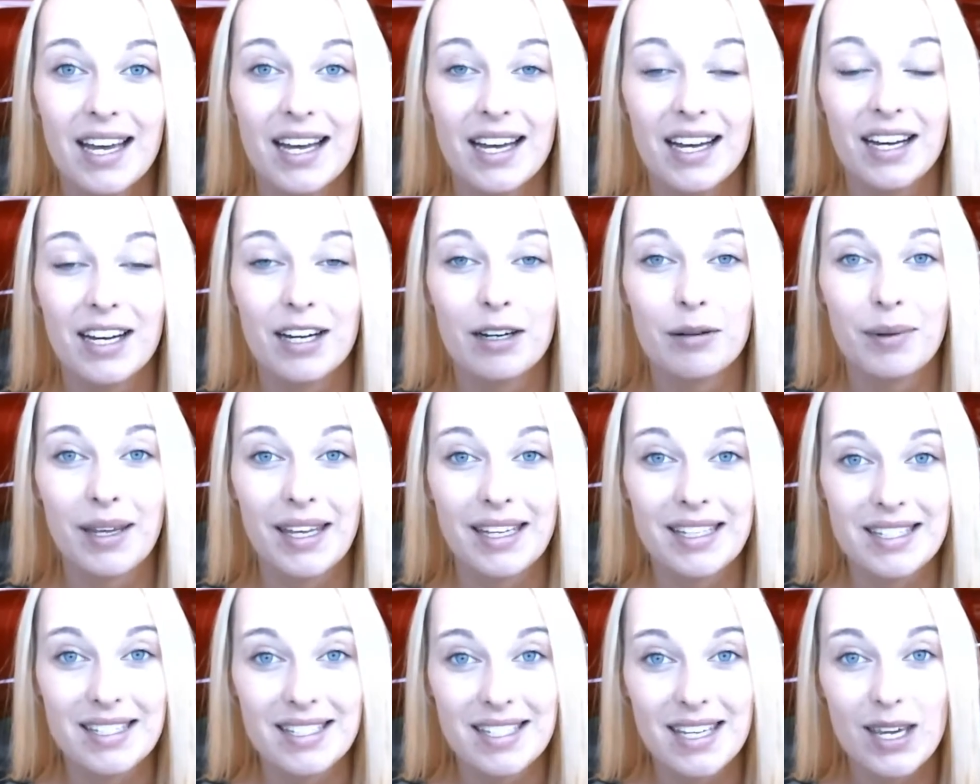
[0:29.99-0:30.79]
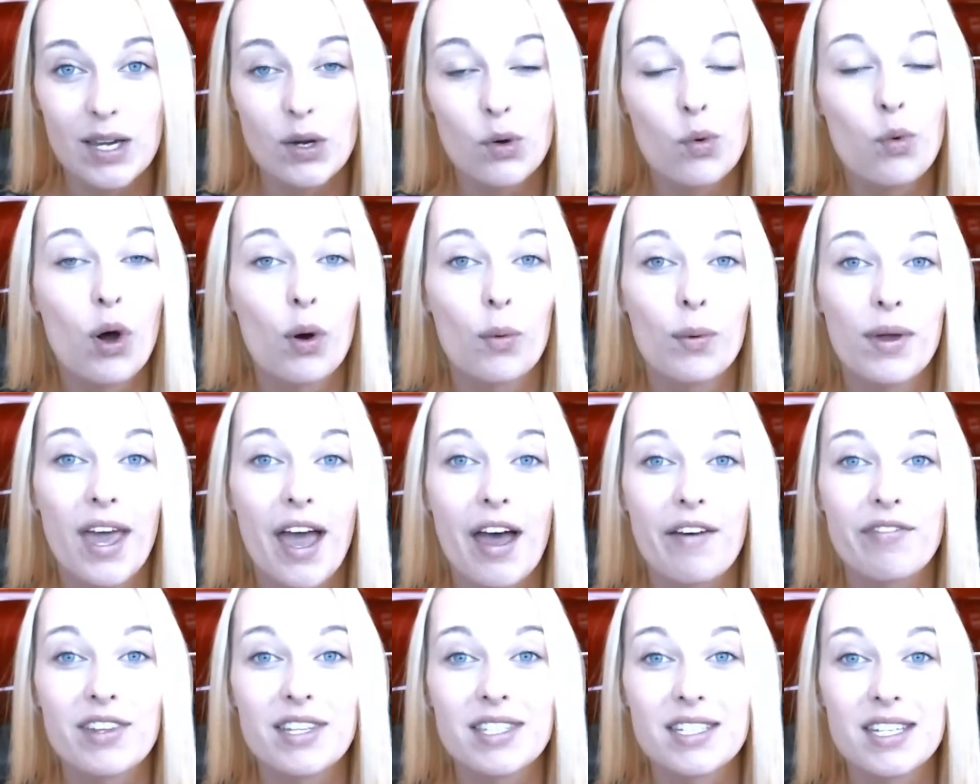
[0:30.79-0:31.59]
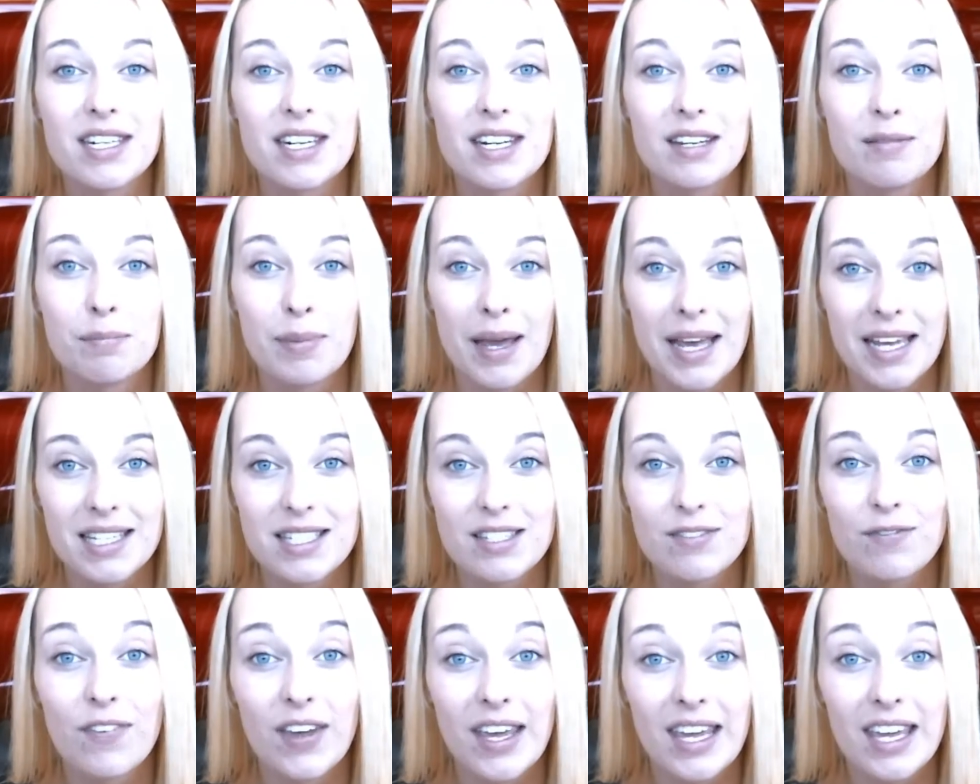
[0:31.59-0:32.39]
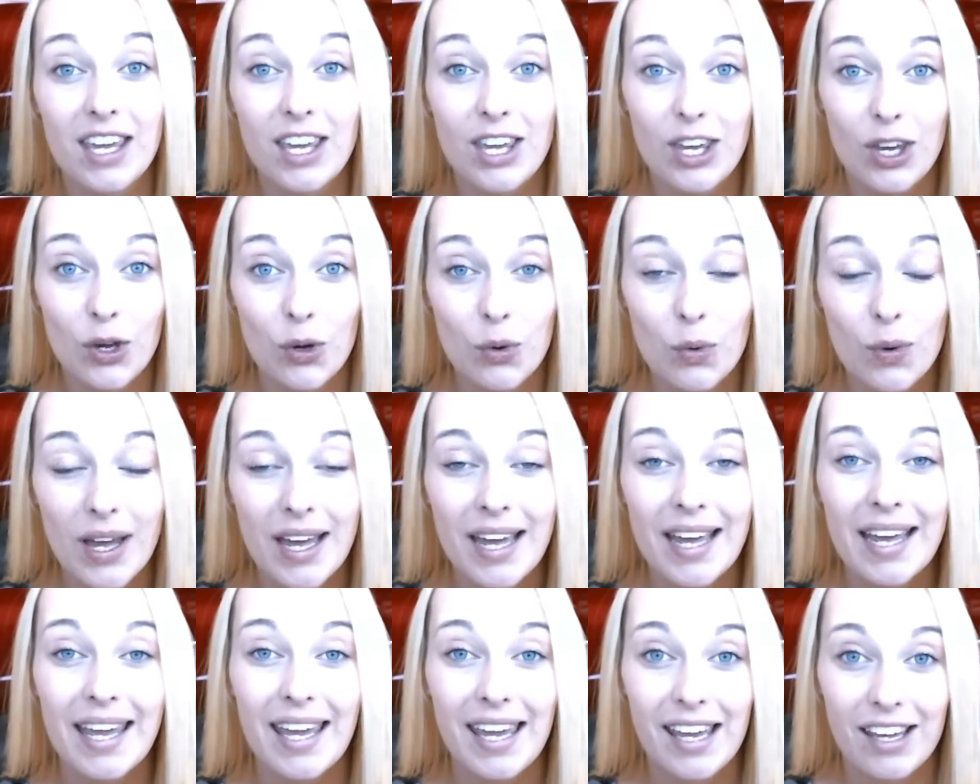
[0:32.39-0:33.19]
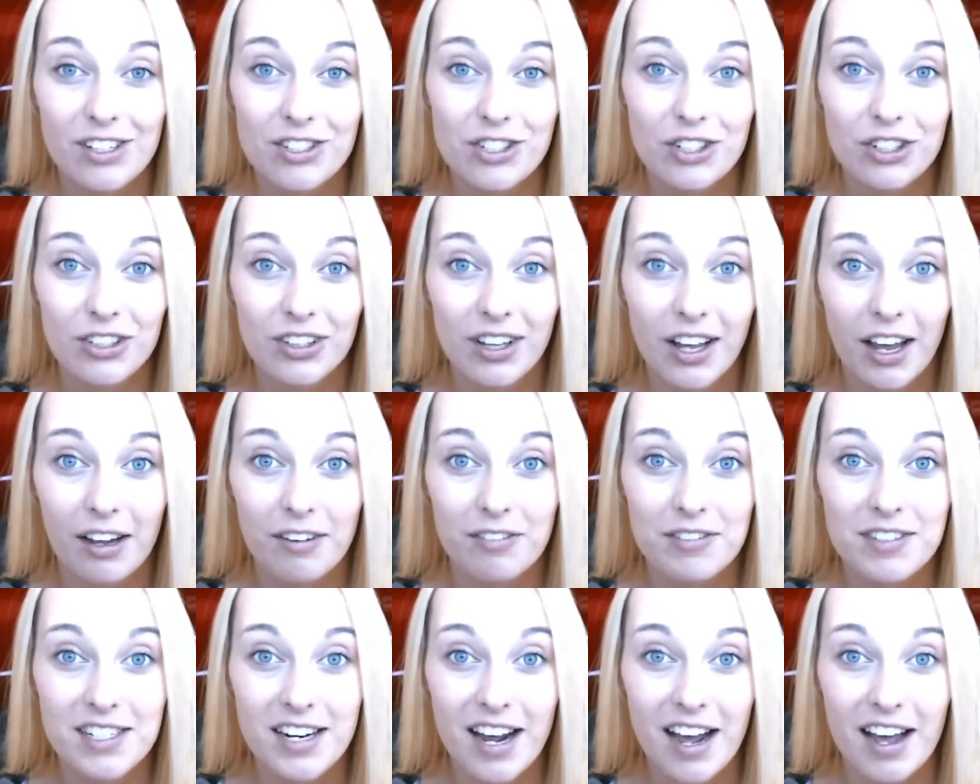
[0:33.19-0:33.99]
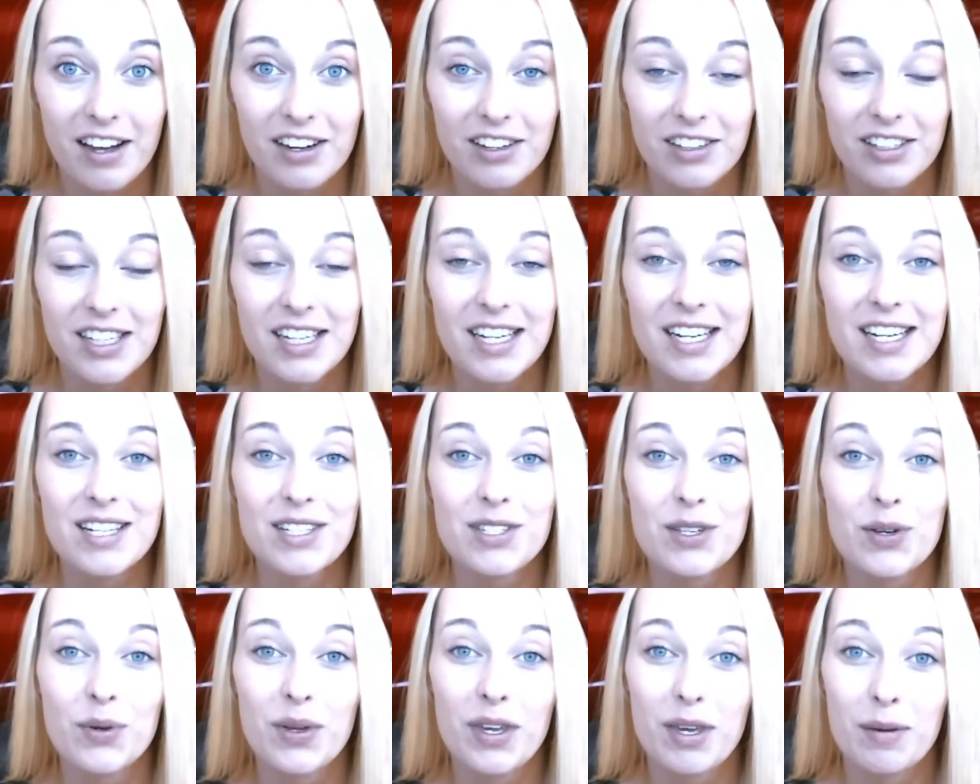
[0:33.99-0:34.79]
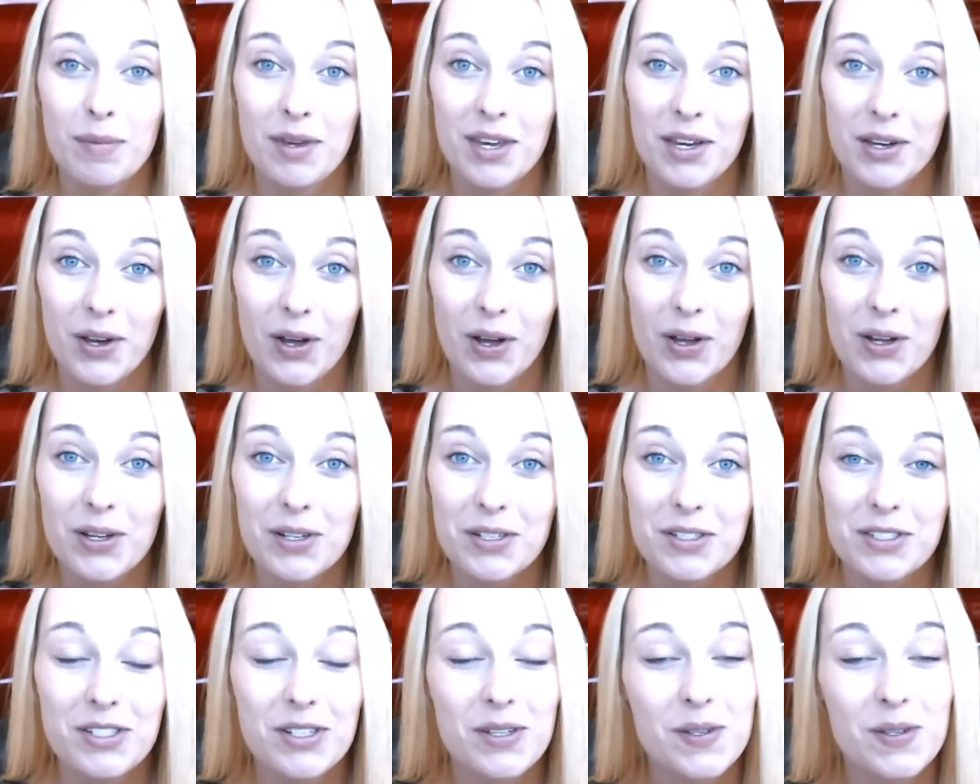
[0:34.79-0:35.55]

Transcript: um, and see what we have that's going to best fit you and your lifestyle. So give me a call,